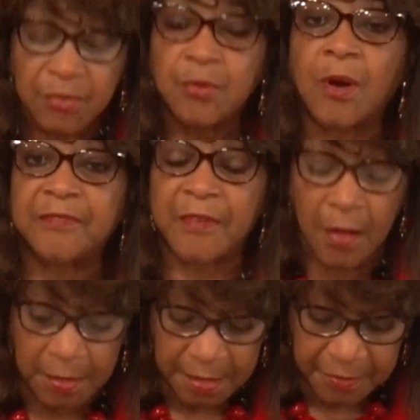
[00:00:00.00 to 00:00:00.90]
you are
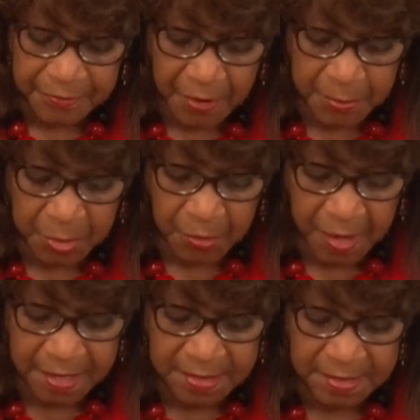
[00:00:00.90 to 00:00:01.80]
fallen from
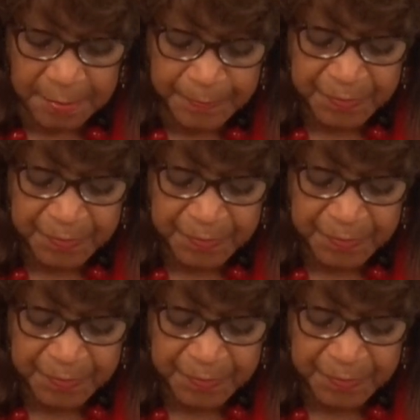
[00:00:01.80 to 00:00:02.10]
grace.